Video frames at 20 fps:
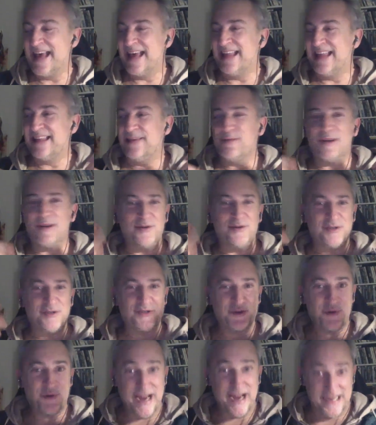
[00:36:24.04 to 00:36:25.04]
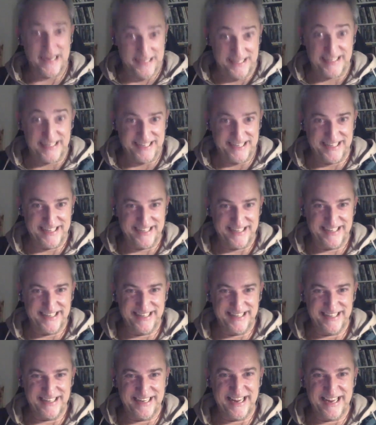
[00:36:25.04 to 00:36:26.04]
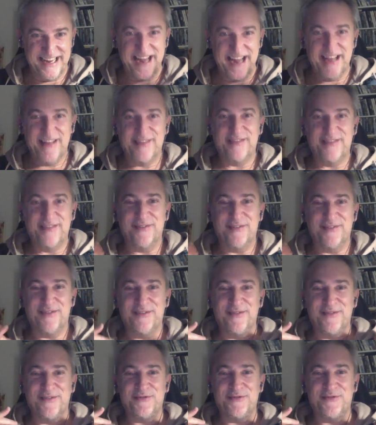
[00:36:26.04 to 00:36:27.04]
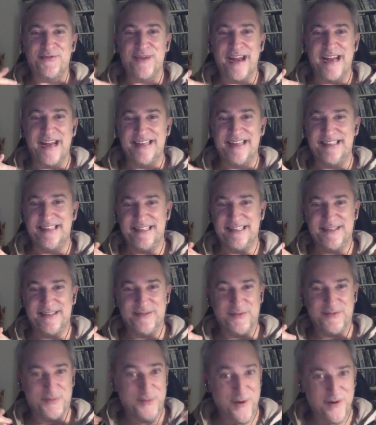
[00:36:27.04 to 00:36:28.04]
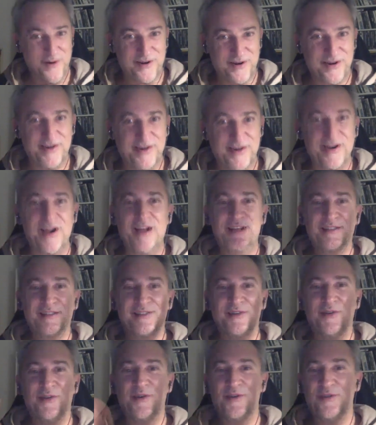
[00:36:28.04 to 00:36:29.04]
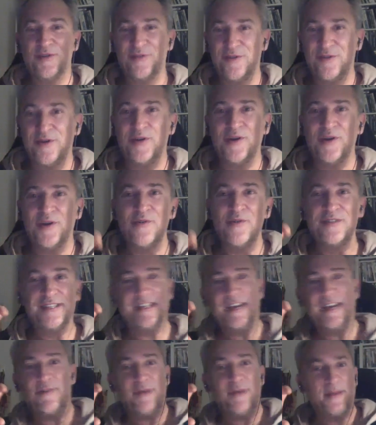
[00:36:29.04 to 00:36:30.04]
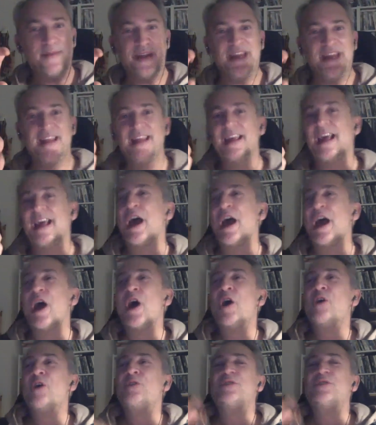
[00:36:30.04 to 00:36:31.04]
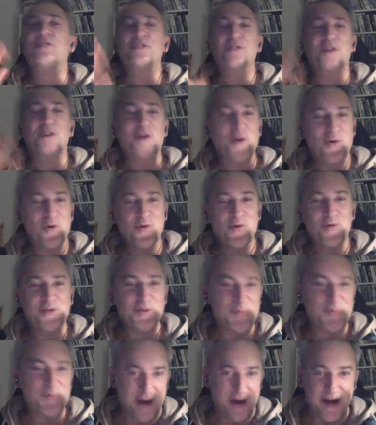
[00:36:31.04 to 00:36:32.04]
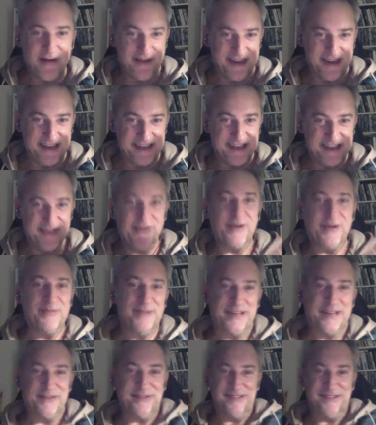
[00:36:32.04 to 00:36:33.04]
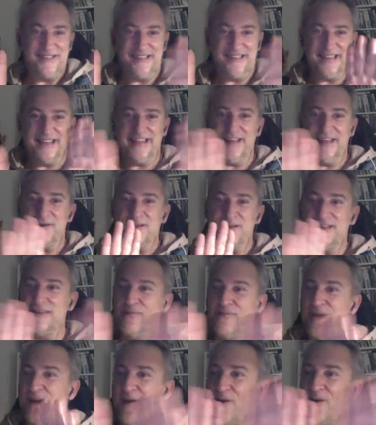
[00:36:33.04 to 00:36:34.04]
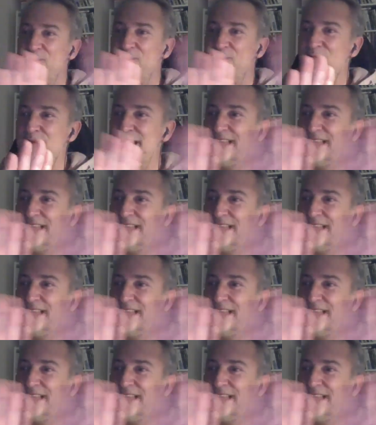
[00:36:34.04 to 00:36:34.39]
there was a strike. So the train didn't work. So the young Jeremy couldn't go to Paris, you know, because they never